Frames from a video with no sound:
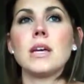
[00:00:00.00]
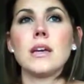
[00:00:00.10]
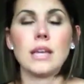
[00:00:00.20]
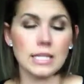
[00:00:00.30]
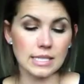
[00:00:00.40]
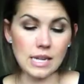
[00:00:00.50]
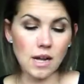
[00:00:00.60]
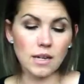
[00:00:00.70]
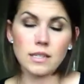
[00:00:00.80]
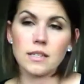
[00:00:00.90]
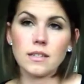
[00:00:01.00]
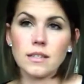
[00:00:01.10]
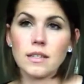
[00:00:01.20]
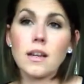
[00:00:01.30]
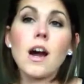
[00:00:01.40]
It's not going to
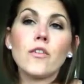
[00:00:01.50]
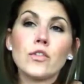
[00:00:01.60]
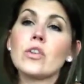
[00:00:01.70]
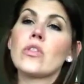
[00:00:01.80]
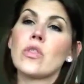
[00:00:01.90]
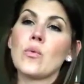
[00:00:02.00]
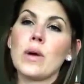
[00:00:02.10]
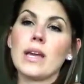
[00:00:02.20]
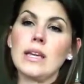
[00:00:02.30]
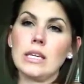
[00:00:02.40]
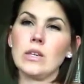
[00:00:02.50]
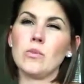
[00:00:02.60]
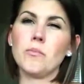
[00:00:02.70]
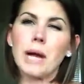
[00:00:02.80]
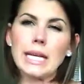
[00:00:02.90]
cover it the way you
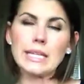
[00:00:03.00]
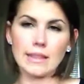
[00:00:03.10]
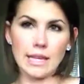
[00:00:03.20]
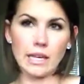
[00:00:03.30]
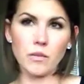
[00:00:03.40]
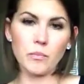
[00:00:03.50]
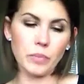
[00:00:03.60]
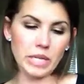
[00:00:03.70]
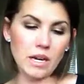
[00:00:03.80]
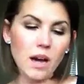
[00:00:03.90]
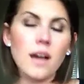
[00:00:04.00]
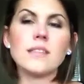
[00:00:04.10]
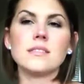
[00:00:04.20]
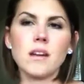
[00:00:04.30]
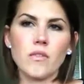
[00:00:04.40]
might think
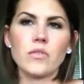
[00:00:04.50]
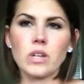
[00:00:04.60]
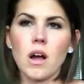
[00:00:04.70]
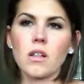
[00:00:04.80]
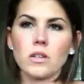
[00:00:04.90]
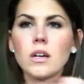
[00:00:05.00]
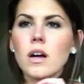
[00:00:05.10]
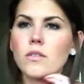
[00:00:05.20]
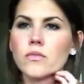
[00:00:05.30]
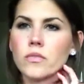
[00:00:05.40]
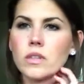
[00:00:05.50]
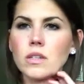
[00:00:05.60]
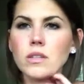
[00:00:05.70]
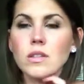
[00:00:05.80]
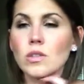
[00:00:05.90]
because of the color of
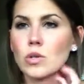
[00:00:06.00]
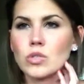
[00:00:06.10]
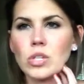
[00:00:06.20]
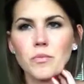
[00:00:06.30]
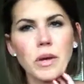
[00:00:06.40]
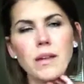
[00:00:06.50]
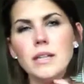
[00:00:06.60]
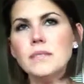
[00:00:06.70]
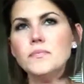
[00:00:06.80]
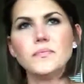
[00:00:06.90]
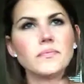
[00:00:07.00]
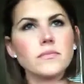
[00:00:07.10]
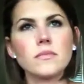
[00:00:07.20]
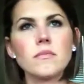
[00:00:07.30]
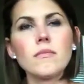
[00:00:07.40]
the lotion. But
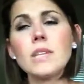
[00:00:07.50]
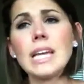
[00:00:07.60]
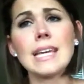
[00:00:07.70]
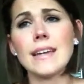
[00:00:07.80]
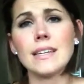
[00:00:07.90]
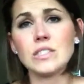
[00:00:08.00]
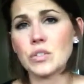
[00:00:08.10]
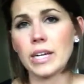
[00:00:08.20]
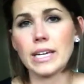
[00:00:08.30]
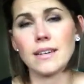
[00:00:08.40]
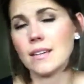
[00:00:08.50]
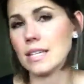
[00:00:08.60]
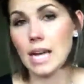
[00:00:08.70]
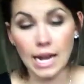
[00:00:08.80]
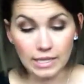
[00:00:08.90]
again, it's great, and I
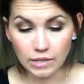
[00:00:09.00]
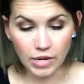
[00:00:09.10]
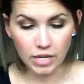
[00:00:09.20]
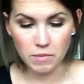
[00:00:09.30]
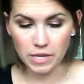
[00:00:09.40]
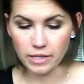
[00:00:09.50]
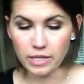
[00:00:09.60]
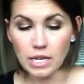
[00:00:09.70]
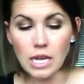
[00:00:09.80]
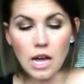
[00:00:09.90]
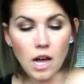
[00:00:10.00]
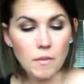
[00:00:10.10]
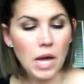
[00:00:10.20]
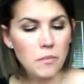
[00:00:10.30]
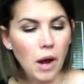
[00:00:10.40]
highly recommend it. I